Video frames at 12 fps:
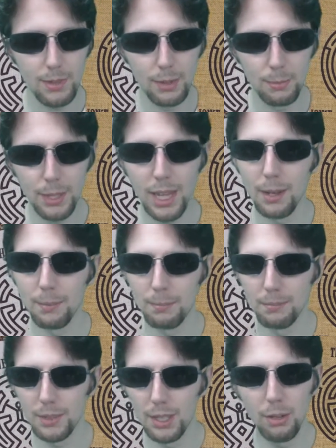Yeah,
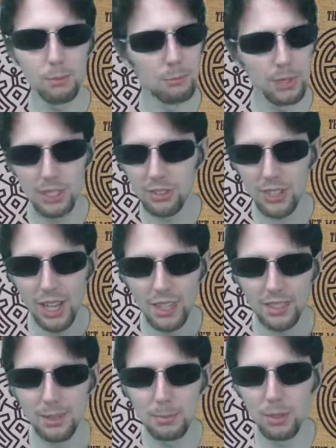you know, we just gotta
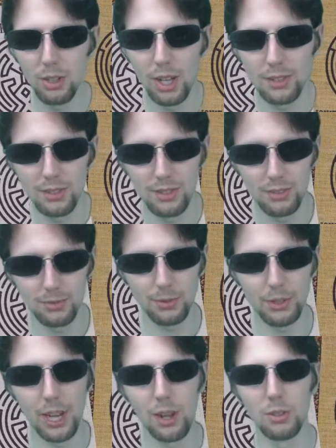accept the losses for
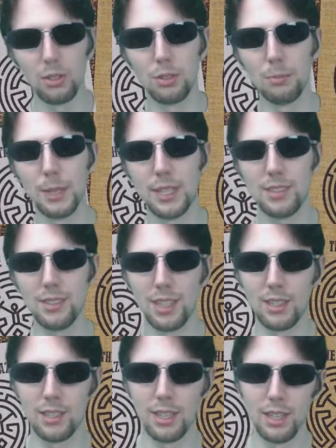now a little bit,
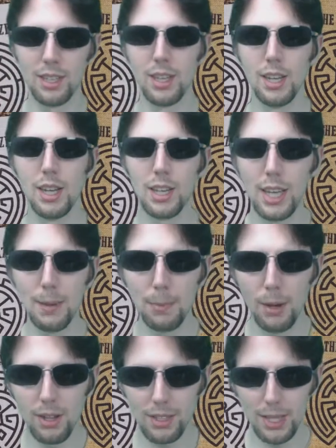and keep it
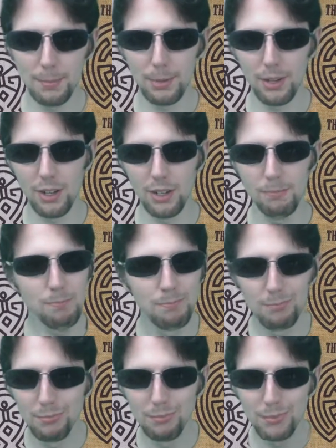on,
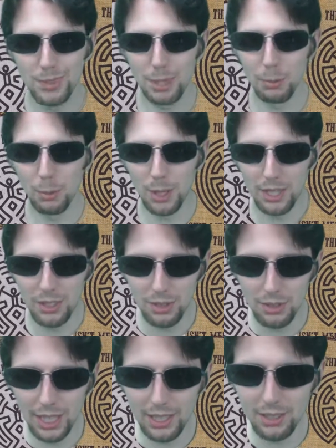see what we can do,
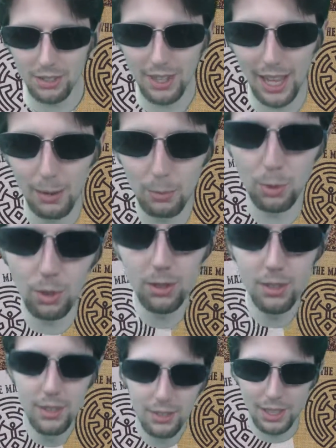get used to that role,
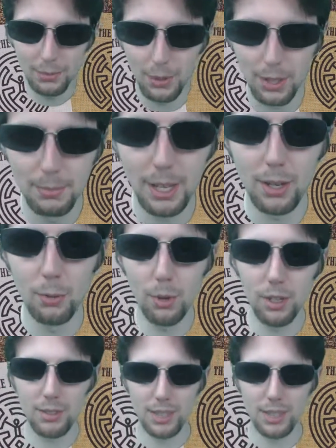see if we can make it work.